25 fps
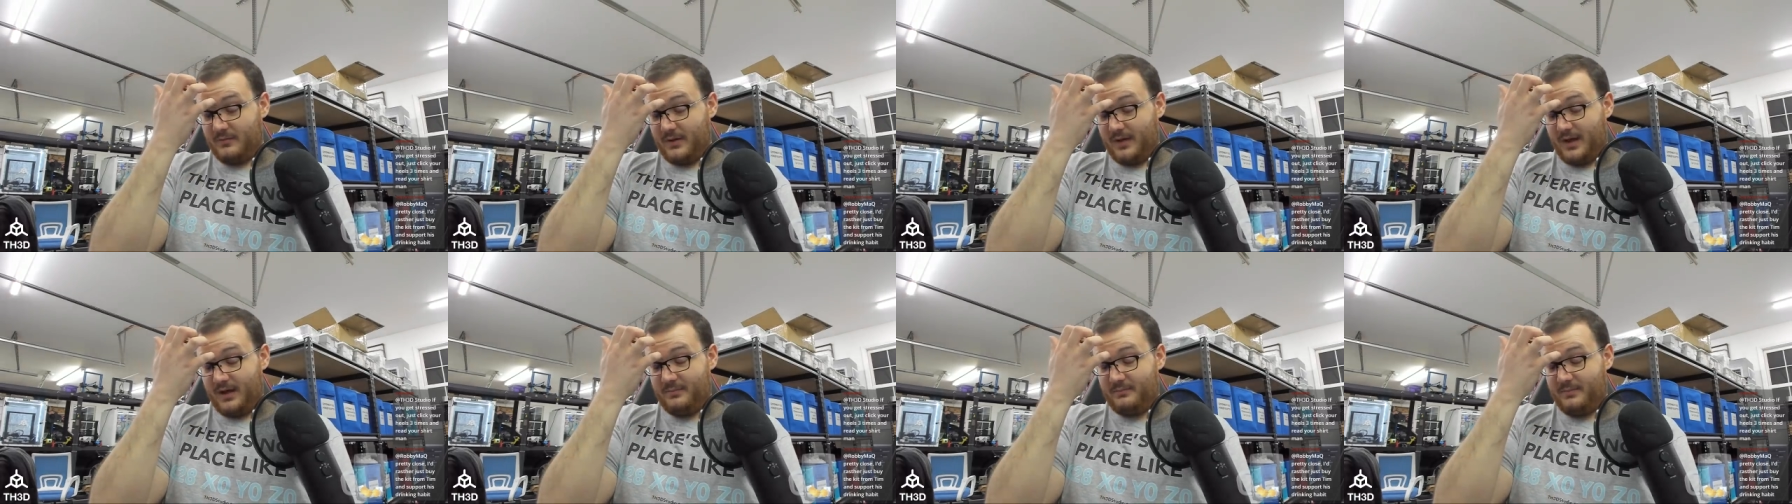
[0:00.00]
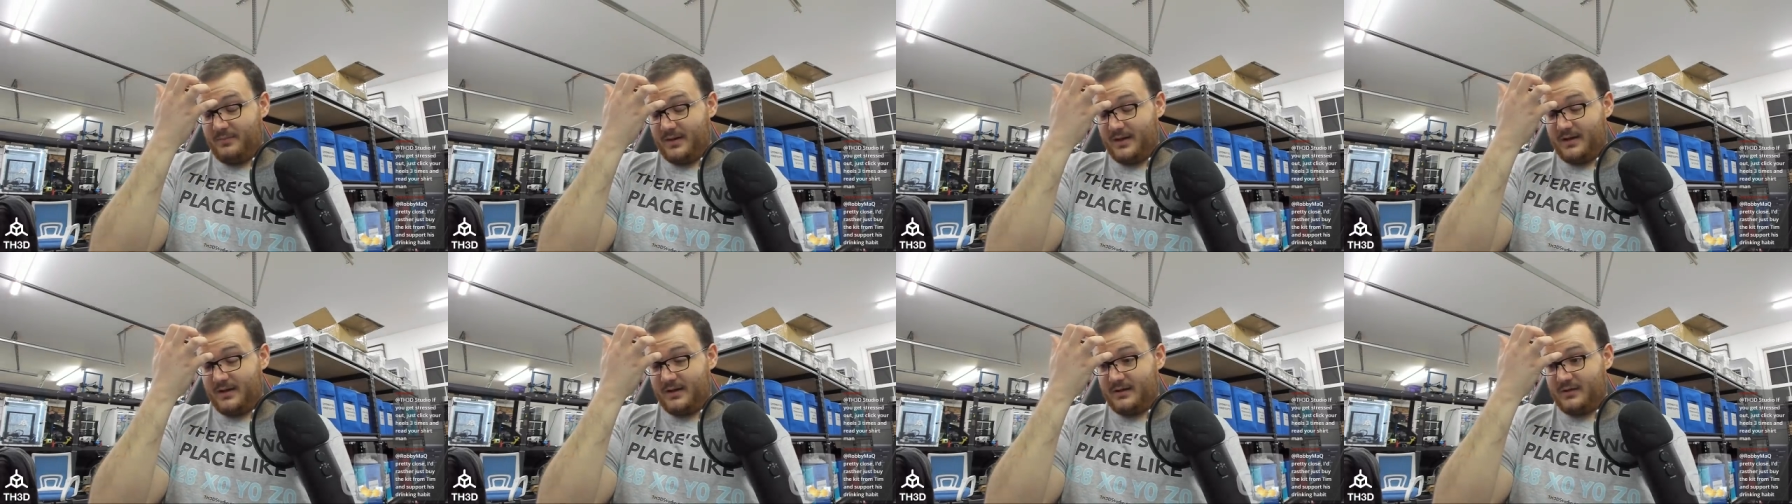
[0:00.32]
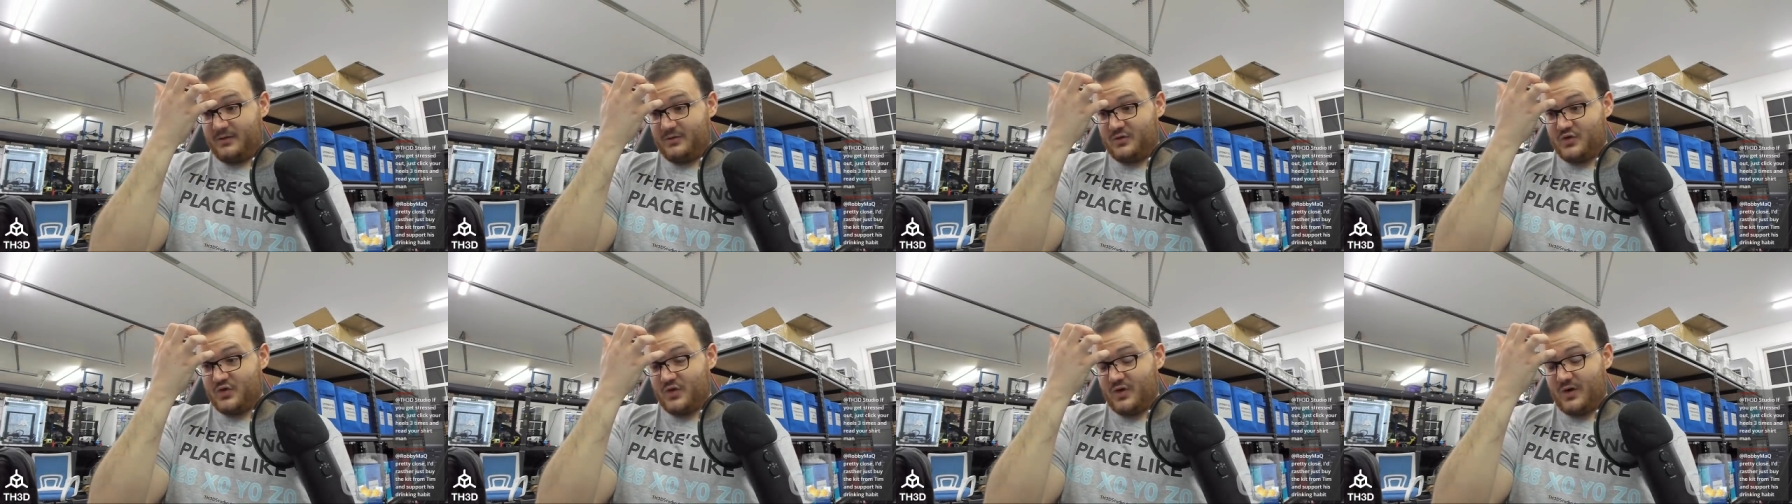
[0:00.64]

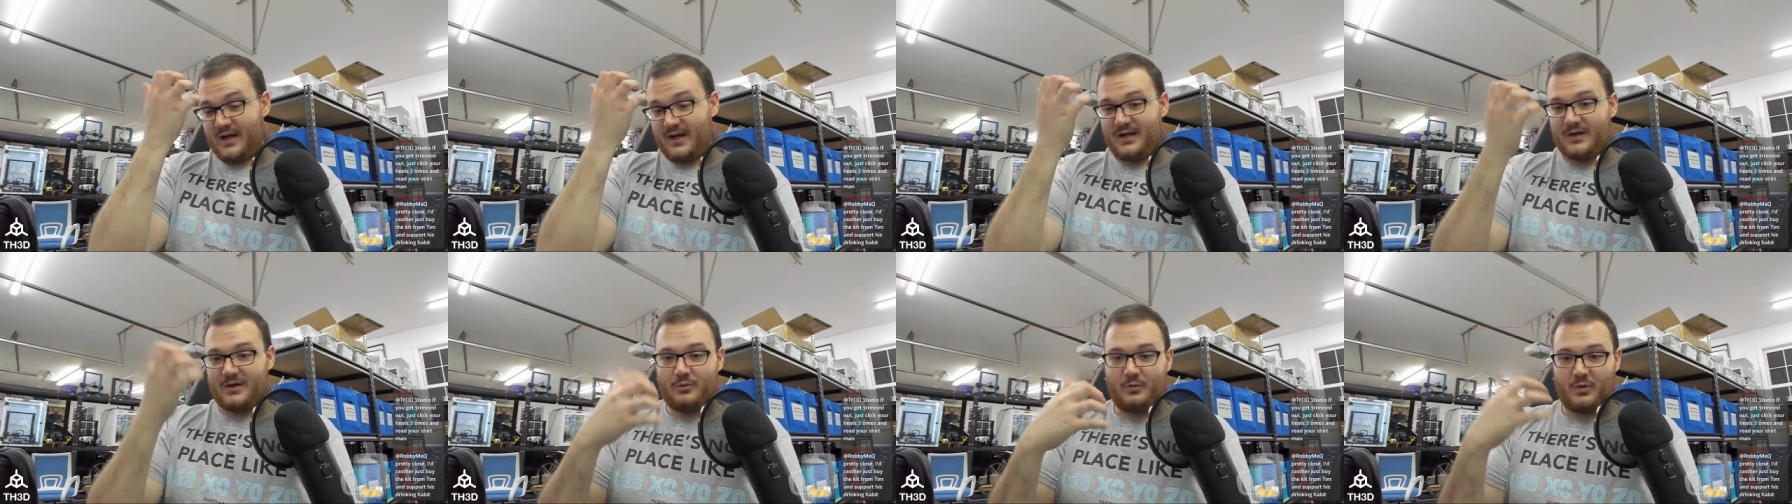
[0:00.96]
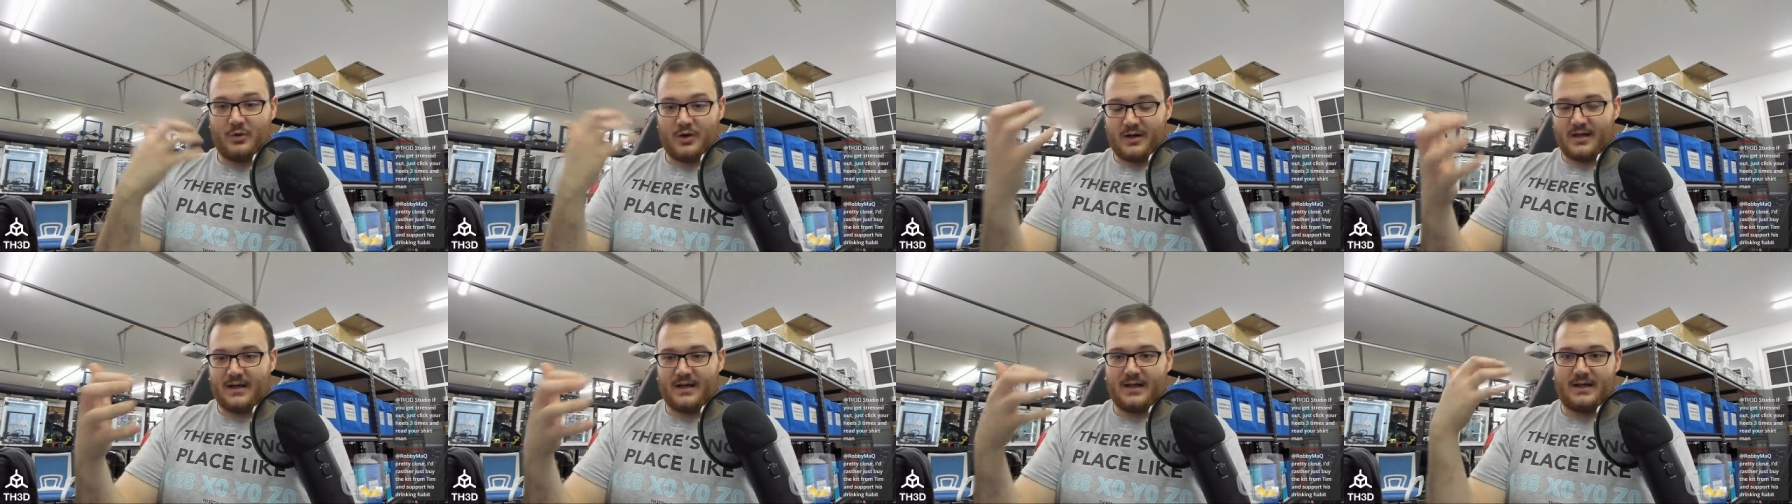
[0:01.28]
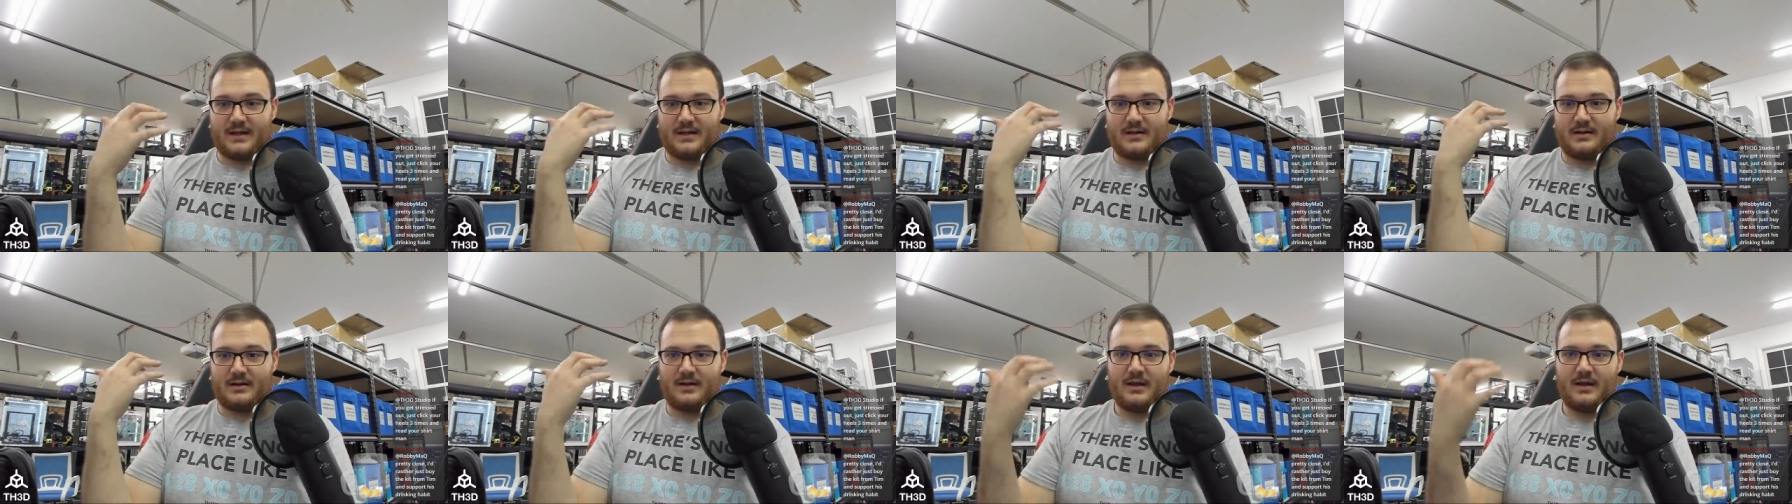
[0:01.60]
been trying to work
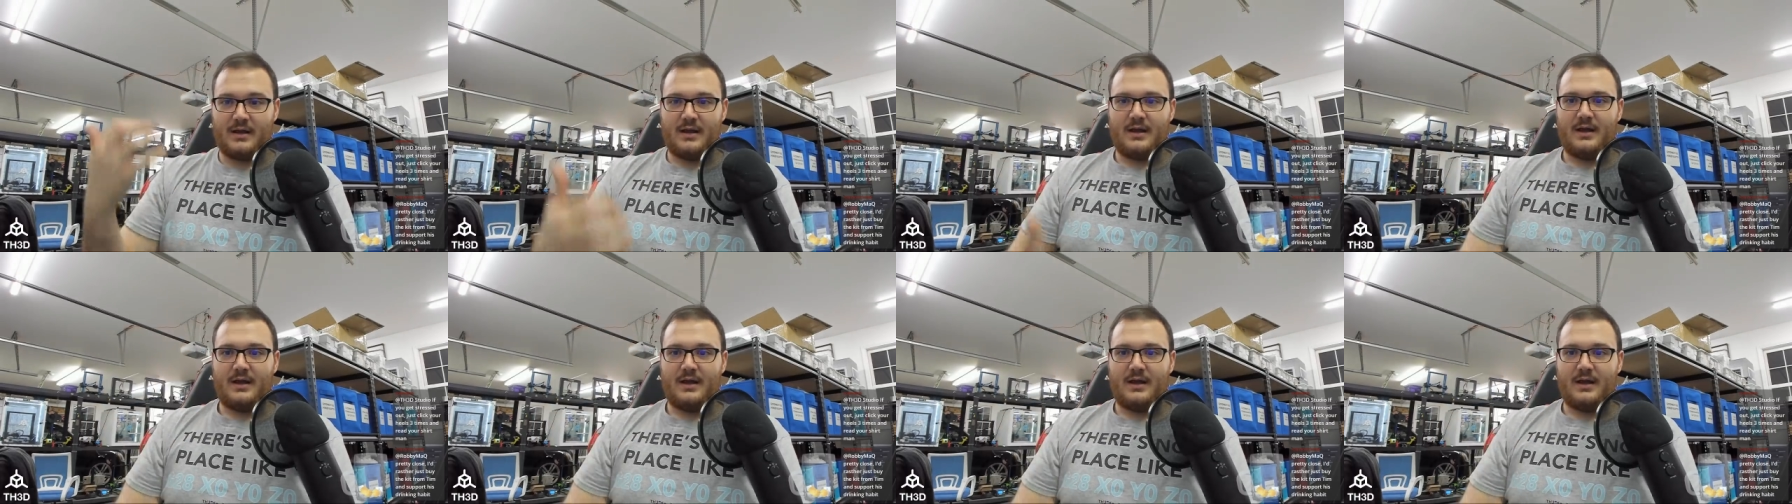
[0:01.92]
on,